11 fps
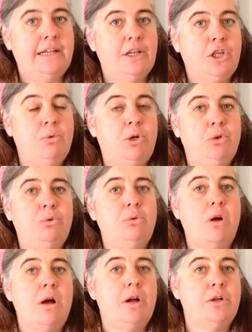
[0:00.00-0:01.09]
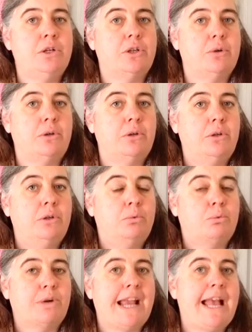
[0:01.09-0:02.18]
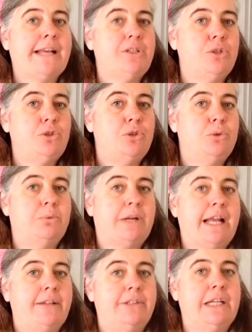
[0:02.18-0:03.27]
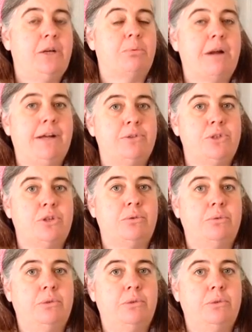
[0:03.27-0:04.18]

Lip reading: You are no longer reacting to reality around you.